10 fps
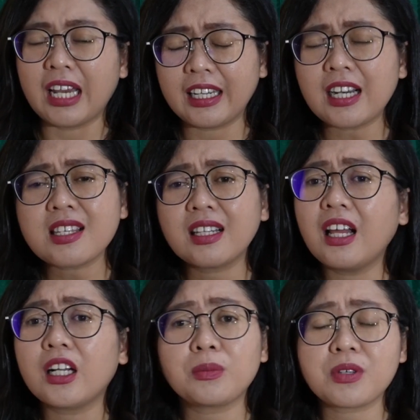There's a
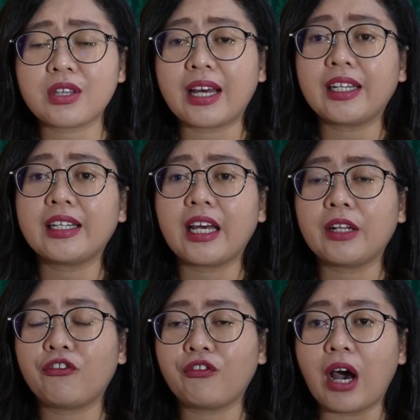lot of study
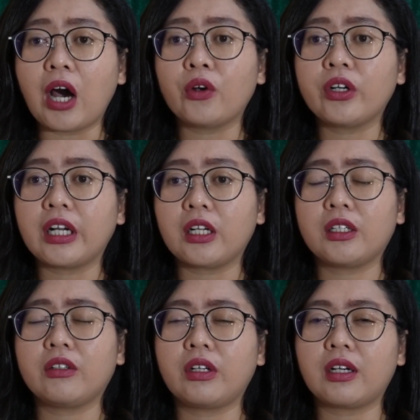that found that
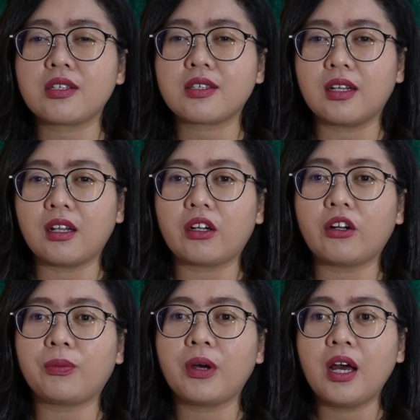there's a lot
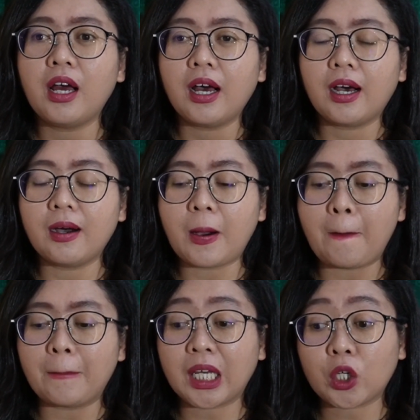of
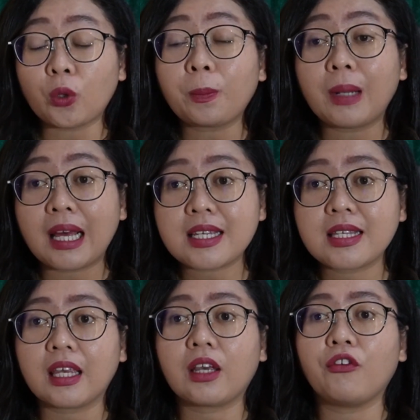
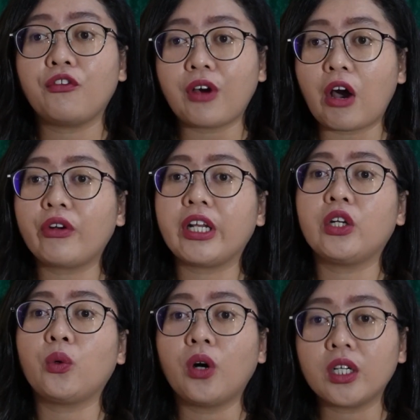microplastic found in
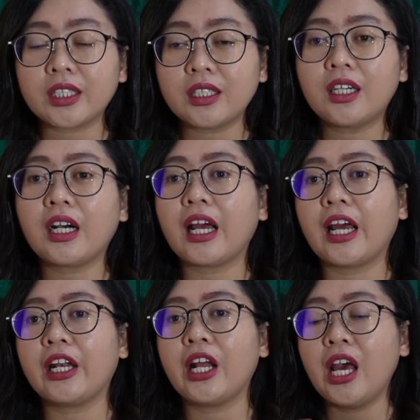the water,
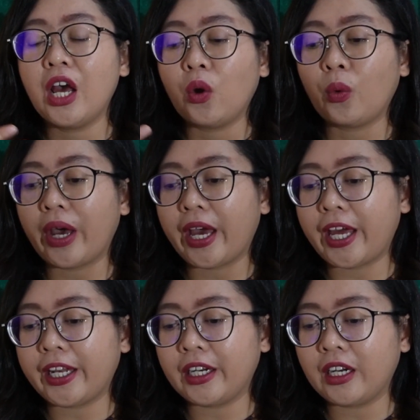and
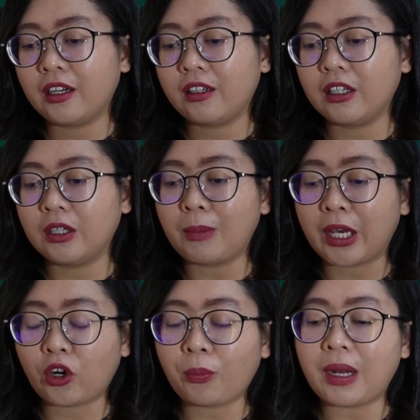when the
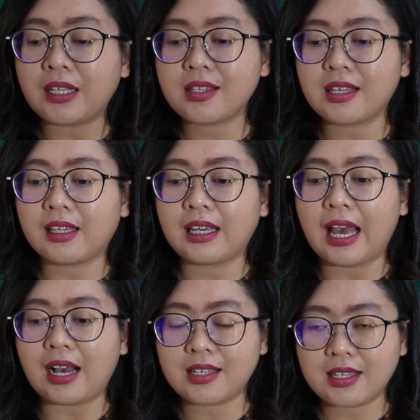microplastic
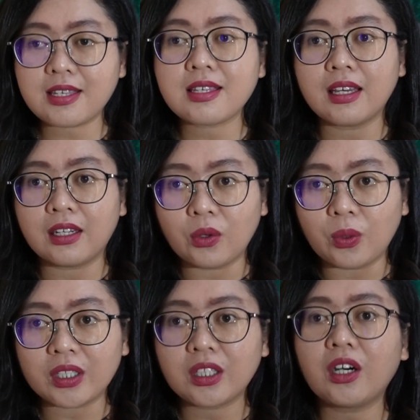exists in the
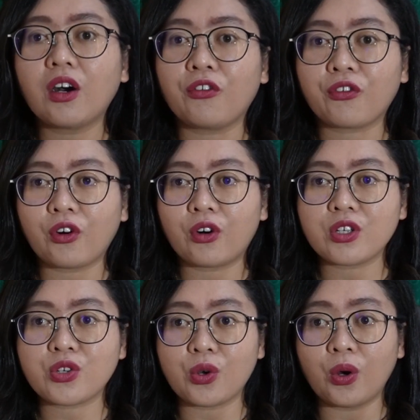water, of
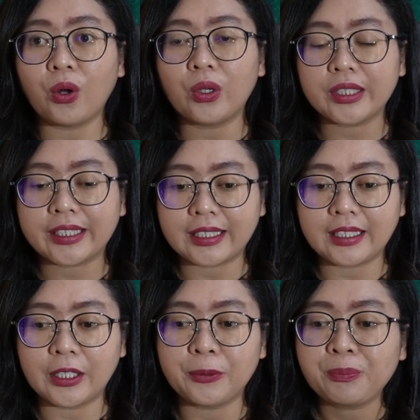course all
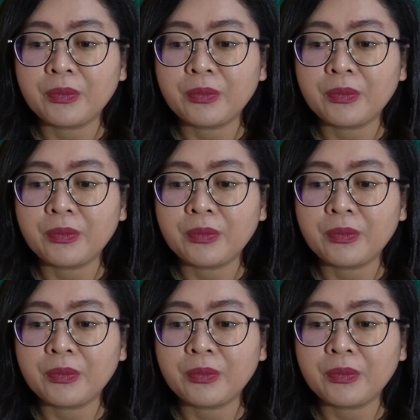the